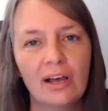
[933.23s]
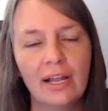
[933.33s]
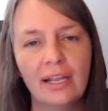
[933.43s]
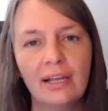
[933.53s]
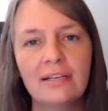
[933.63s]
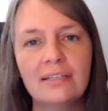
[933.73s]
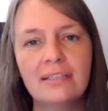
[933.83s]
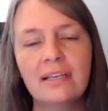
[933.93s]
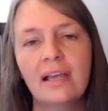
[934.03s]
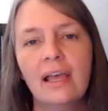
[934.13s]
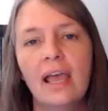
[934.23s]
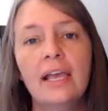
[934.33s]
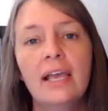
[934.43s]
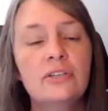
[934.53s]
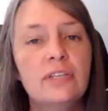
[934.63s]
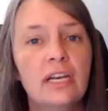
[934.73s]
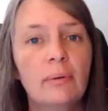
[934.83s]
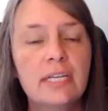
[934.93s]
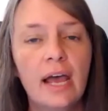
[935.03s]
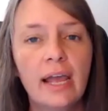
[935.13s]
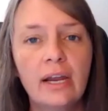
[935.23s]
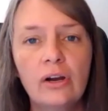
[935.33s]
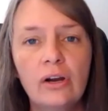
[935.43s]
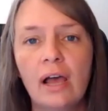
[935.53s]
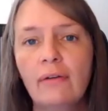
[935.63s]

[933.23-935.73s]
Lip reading: on is, hey, Suzanne, I retired.